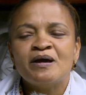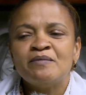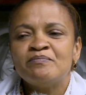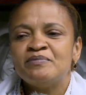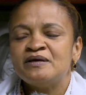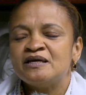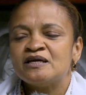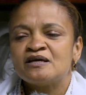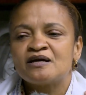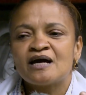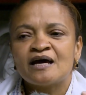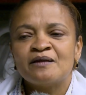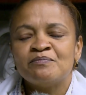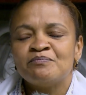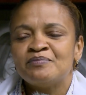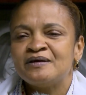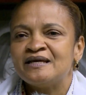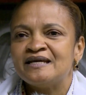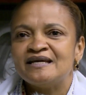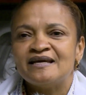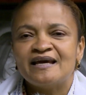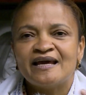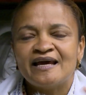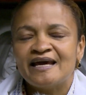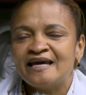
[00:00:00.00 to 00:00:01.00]
maybe he can
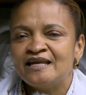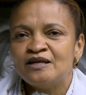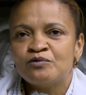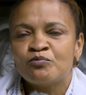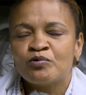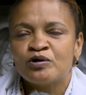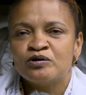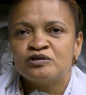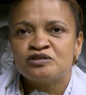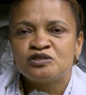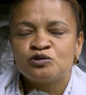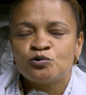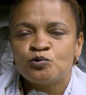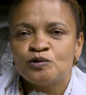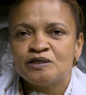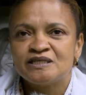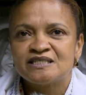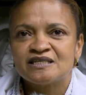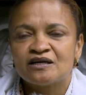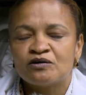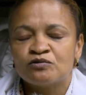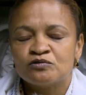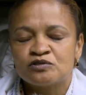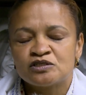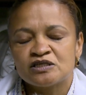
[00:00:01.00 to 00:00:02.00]
be anywhere on
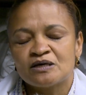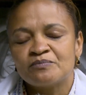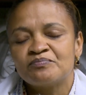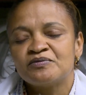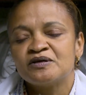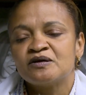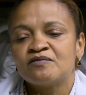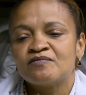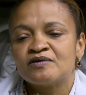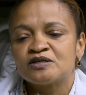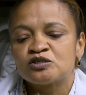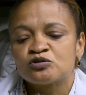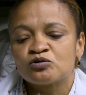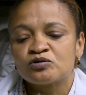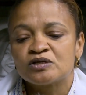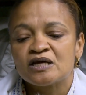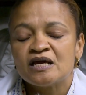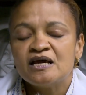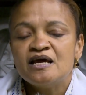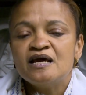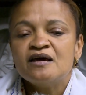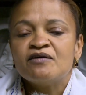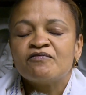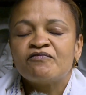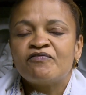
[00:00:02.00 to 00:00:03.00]
Twitter or something of that sort.
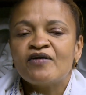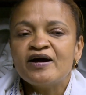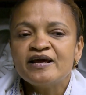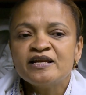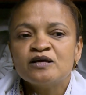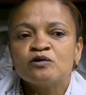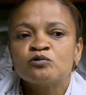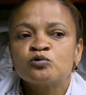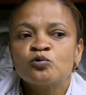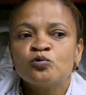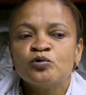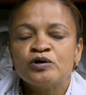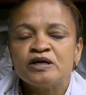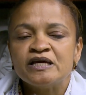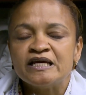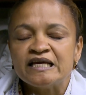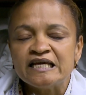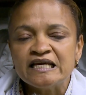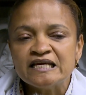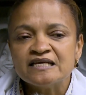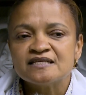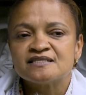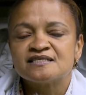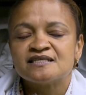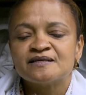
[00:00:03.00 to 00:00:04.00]
Find out who
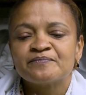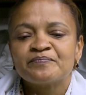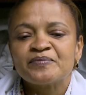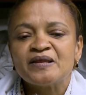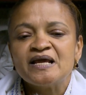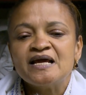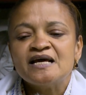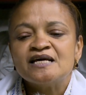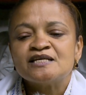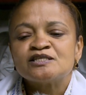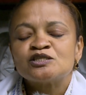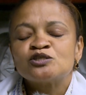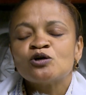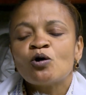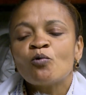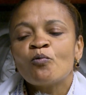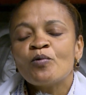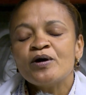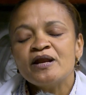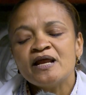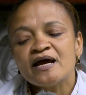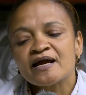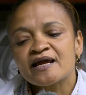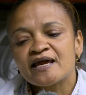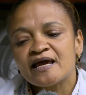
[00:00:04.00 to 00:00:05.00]
he is. So
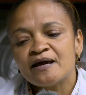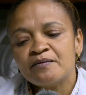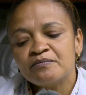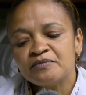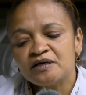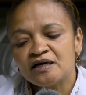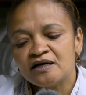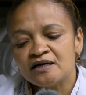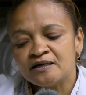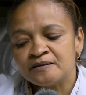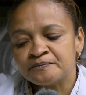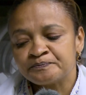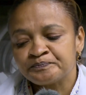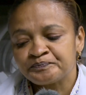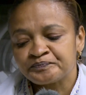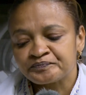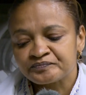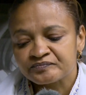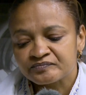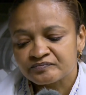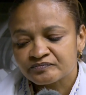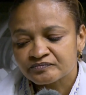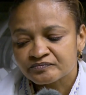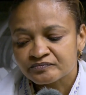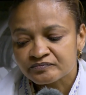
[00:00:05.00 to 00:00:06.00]
when I came
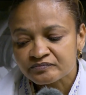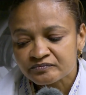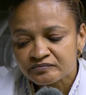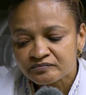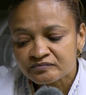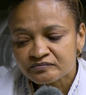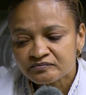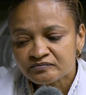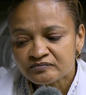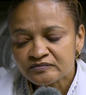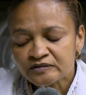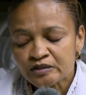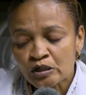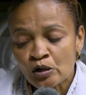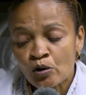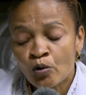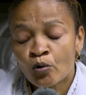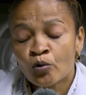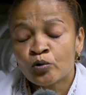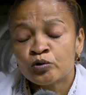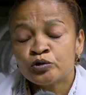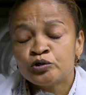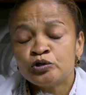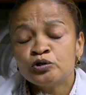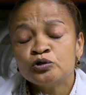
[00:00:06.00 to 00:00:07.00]

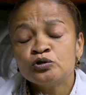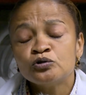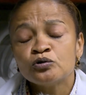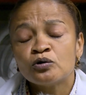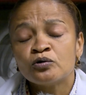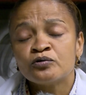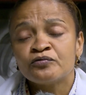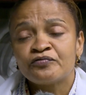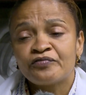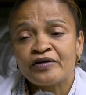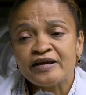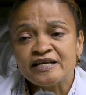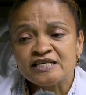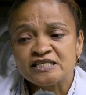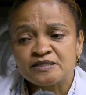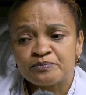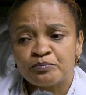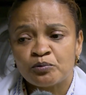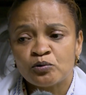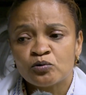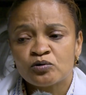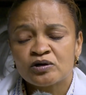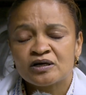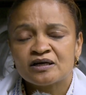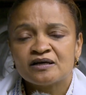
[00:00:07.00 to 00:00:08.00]
on
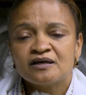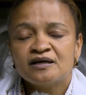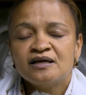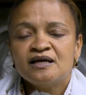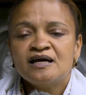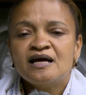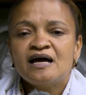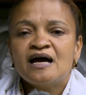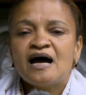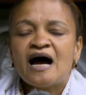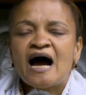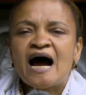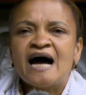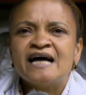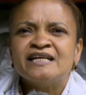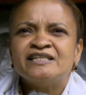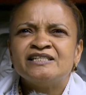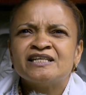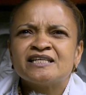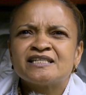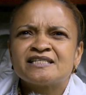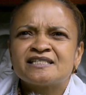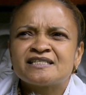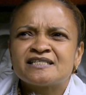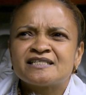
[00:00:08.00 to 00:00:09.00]
Facebook, I
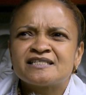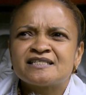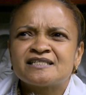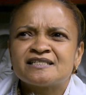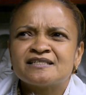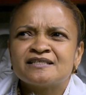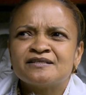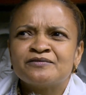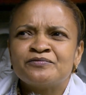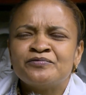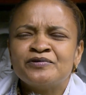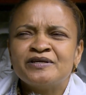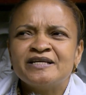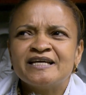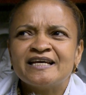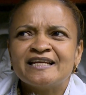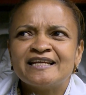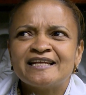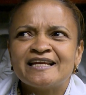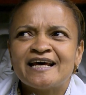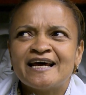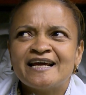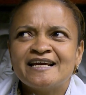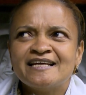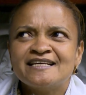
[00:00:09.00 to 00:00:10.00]
just
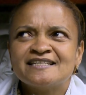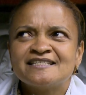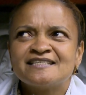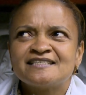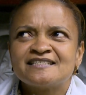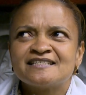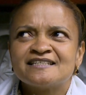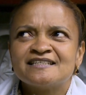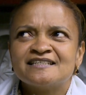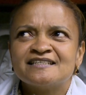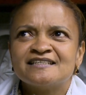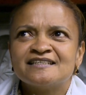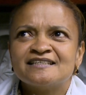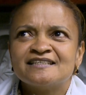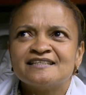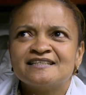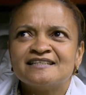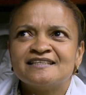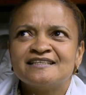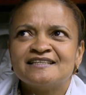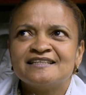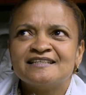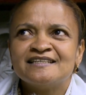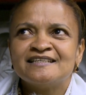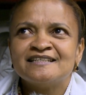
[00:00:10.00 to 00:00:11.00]
realized
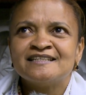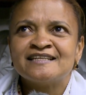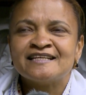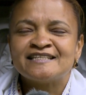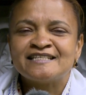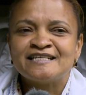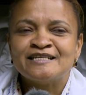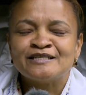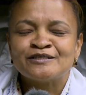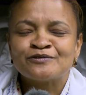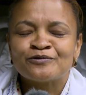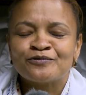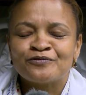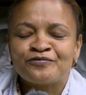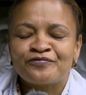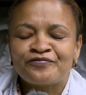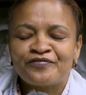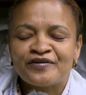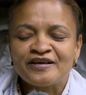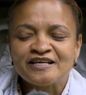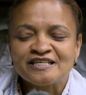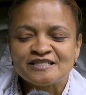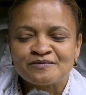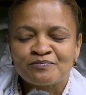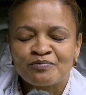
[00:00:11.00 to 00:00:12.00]
that he's on
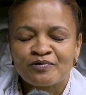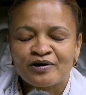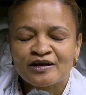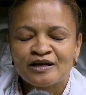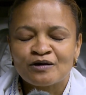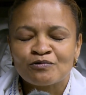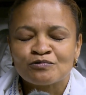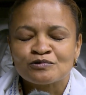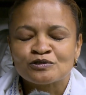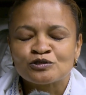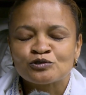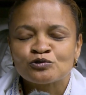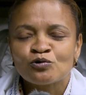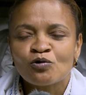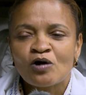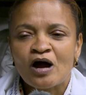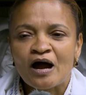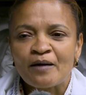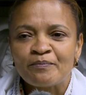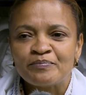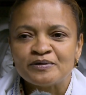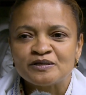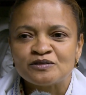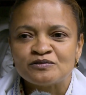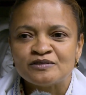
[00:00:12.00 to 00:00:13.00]
Facebook, and I was so
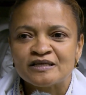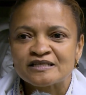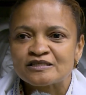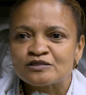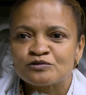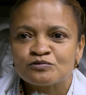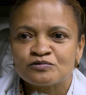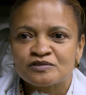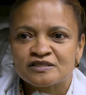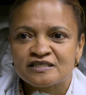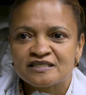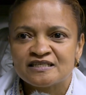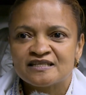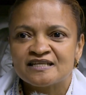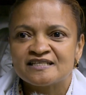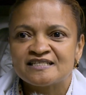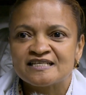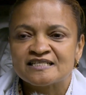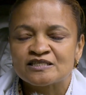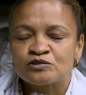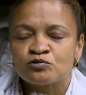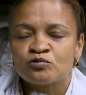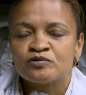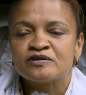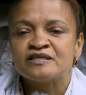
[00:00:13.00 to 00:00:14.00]
happy just to see that
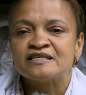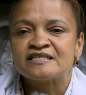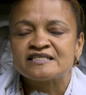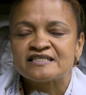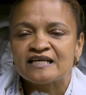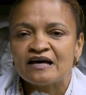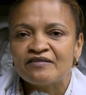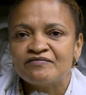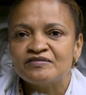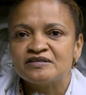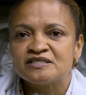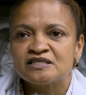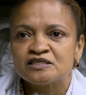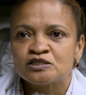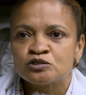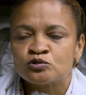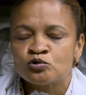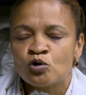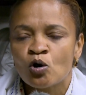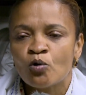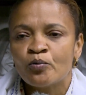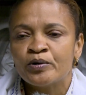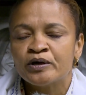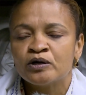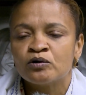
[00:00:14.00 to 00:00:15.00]
he has got these services
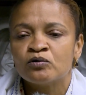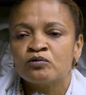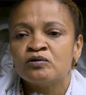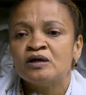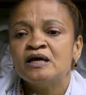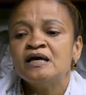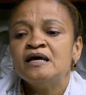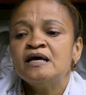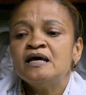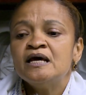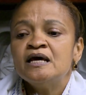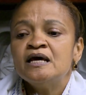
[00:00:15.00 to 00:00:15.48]
going on.